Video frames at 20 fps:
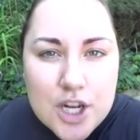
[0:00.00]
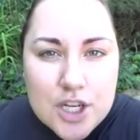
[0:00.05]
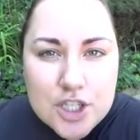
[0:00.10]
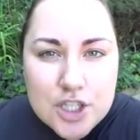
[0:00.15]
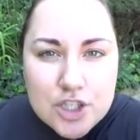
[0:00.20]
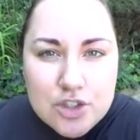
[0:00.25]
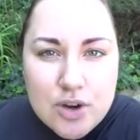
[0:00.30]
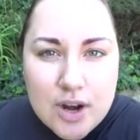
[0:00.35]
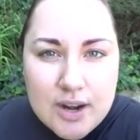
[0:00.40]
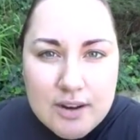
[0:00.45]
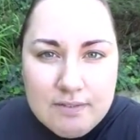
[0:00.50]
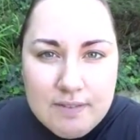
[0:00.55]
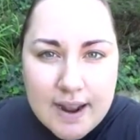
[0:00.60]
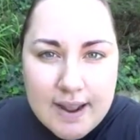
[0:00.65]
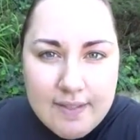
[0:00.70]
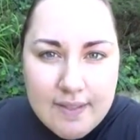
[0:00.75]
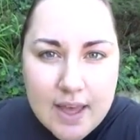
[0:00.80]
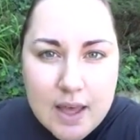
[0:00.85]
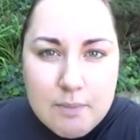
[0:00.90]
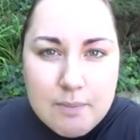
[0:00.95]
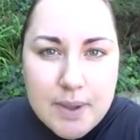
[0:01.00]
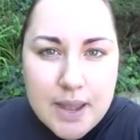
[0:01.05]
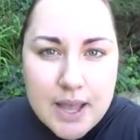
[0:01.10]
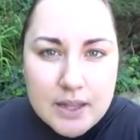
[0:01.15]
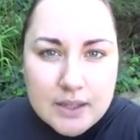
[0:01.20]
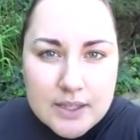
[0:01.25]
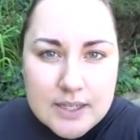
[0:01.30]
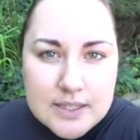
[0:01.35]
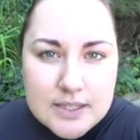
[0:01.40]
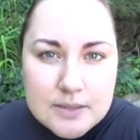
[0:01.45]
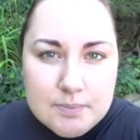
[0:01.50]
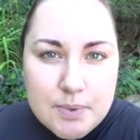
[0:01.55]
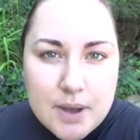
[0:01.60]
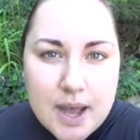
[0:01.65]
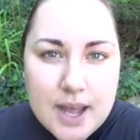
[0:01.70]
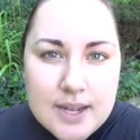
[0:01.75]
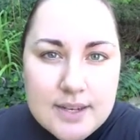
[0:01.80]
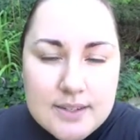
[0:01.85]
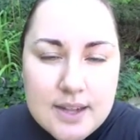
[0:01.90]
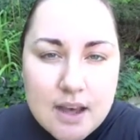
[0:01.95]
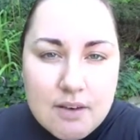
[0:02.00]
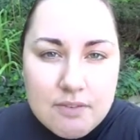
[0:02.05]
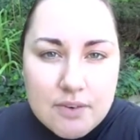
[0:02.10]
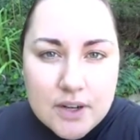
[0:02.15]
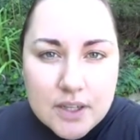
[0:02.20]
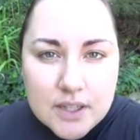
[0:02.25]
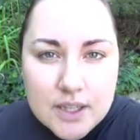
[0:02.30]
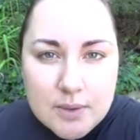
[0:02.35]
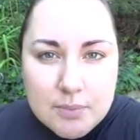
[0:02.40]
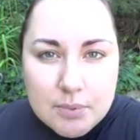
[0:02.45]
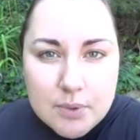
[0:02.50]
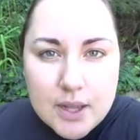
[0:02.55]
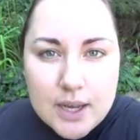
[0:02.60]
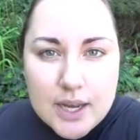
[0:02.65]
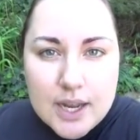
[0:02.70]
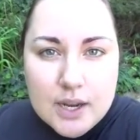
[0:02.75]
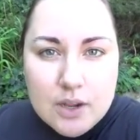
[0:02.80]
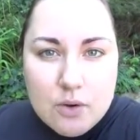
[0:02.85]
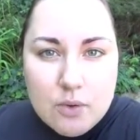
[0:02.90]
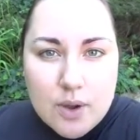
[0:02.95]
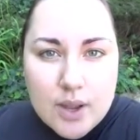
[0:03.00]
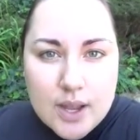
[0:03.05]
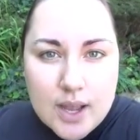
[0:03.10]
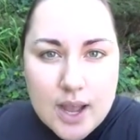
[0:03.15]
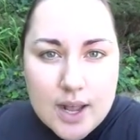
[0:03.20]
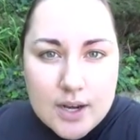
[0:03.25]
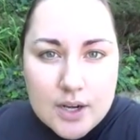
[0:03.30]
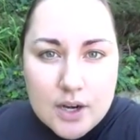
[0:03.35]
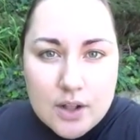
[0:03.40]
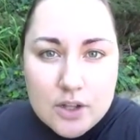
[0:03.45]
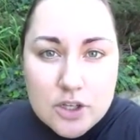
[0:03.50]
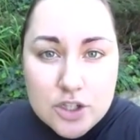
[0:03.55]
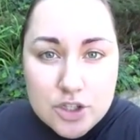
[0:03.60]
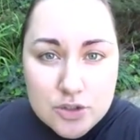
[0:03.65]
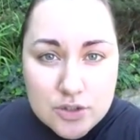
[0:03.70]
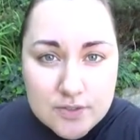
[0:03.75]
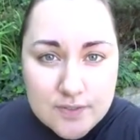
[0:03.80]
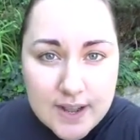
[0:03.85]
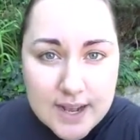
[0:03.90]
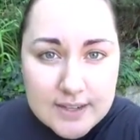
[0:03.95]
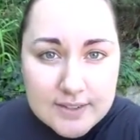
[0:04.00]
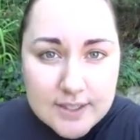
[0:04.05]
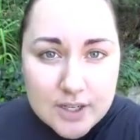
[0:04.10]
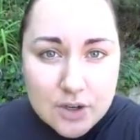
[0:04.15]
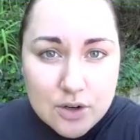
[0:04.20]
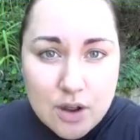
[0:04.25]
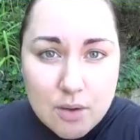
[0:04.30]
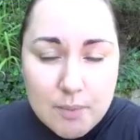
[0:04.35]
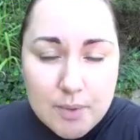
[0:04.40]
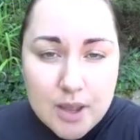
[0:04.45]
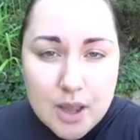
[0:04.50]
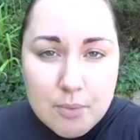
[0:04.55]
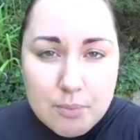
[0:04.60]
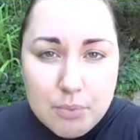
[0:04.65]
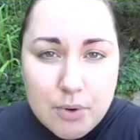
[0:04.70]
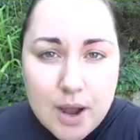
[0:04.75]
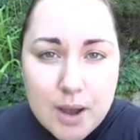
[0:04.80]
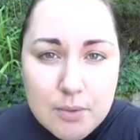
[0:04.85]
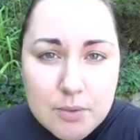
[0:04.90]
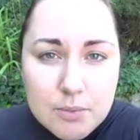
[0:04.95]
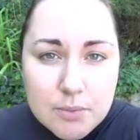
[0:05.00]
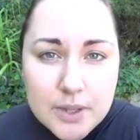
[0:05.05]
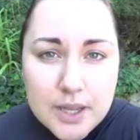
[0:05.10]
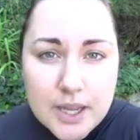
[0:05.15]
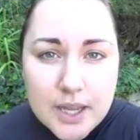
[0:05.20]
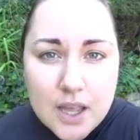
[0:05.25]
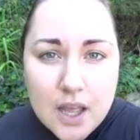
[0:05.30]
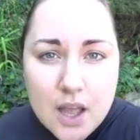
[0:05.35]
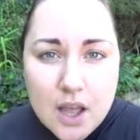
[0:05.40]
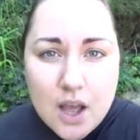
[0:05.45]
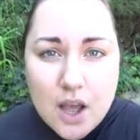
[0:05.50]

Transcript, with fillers: just trying to find that balance but definitely planning on going on another juice fast here coming up probably